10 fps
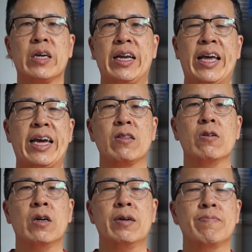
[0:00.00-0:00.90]
halo.
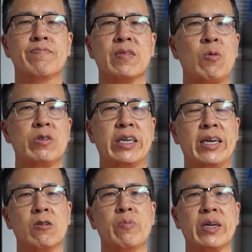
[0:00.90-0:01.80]
I wouldn't say
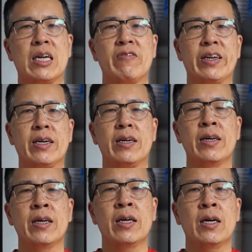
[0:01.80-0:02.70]
halo, but kind of like
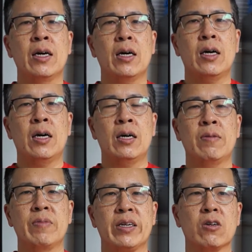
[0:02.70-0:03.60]
a